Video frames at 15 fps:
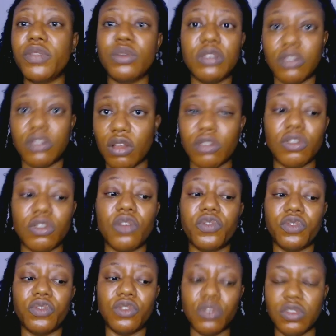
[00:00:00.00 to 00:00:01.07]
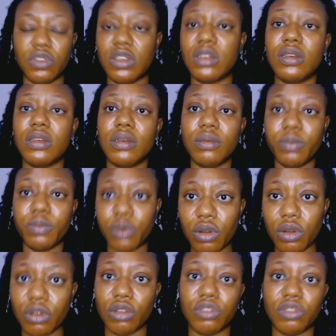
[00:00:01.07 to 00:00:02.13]
results of using
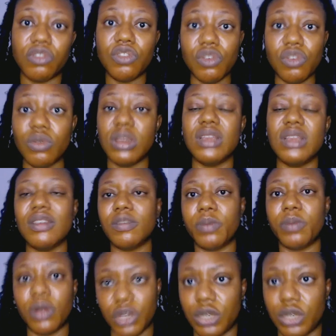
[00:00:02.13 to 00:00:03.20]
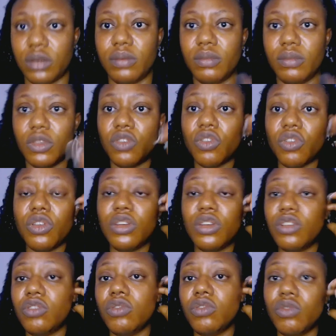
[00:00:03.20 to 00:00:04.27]
products newly is purging so you
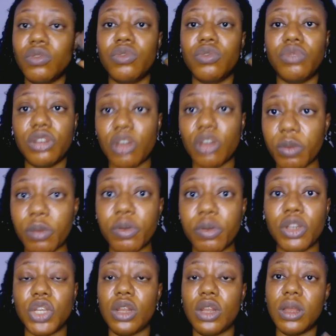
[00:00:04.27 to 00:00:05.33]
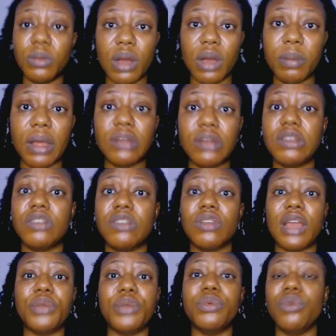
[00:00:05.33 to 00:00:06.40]
need to read up on purging learn more about it so
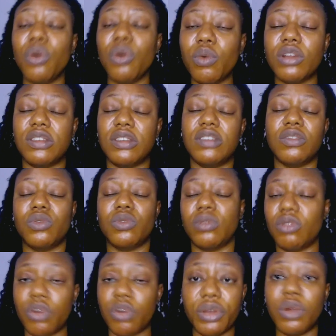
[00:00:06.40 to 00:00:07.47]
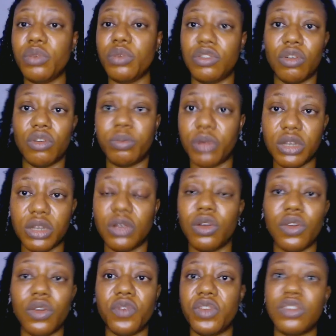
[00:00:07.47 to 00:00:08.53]
that you know what is going on with your body or
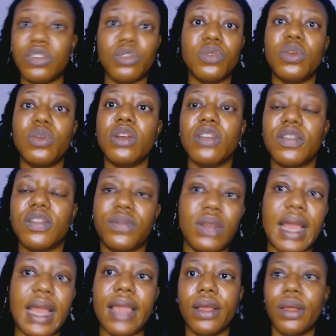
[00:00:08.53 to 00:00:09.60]
your face so you will not just be like